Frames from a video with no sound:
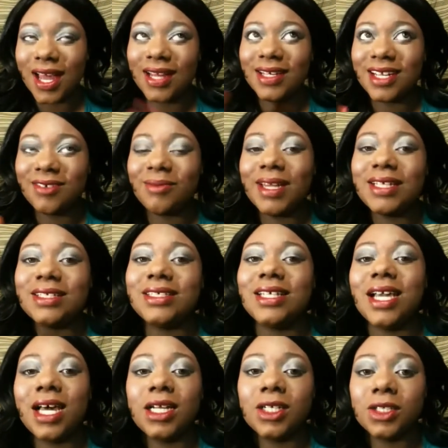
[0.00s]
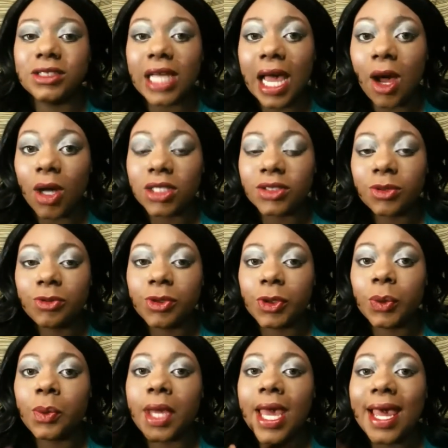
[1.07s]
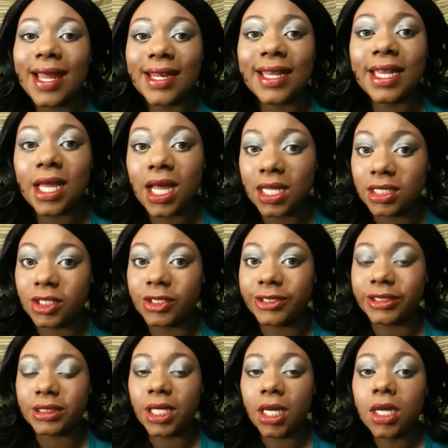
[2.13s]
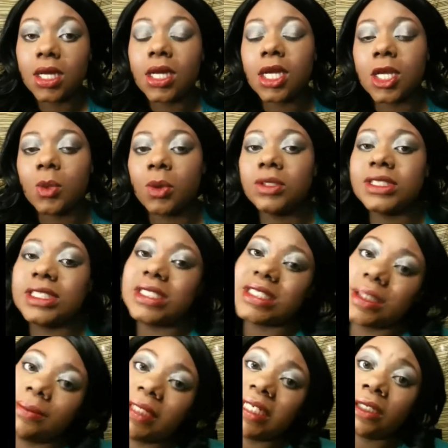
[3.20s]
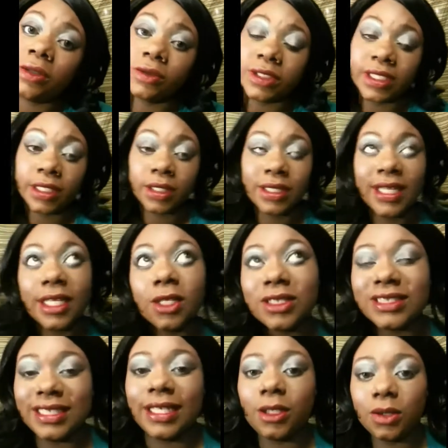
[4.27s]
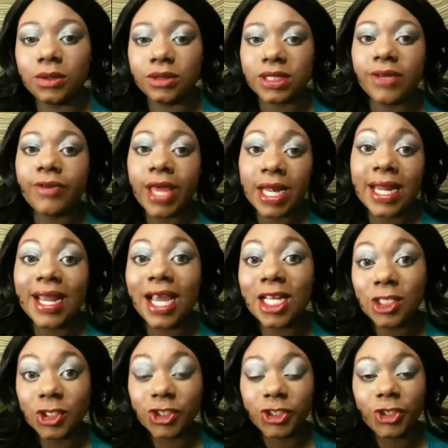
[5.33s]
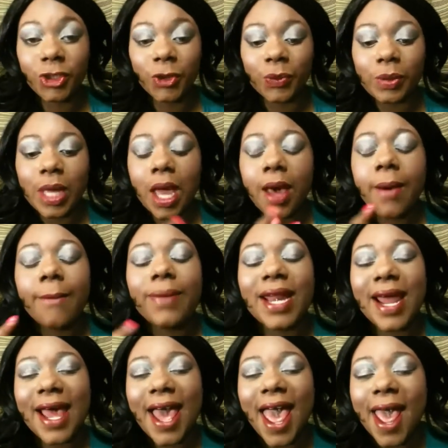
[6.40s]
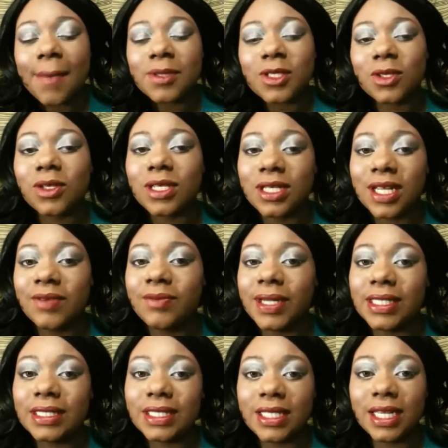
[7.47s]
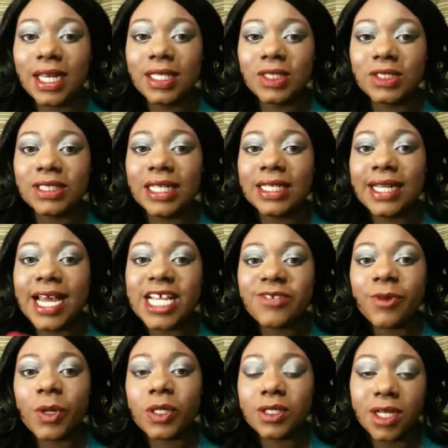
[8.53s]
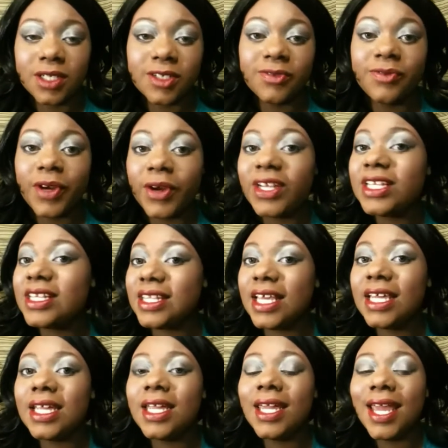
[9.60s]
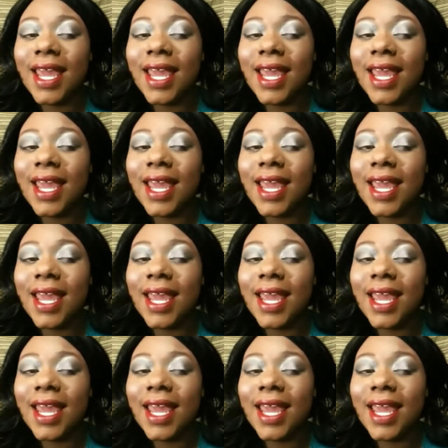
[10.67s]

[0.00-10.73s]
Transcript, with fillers: I love my Kleancolors. I also do LA colors. you will see some nail, de nail deals of LA colors too. But I absolutely love my Kleancolors. They last very long. They're very thick.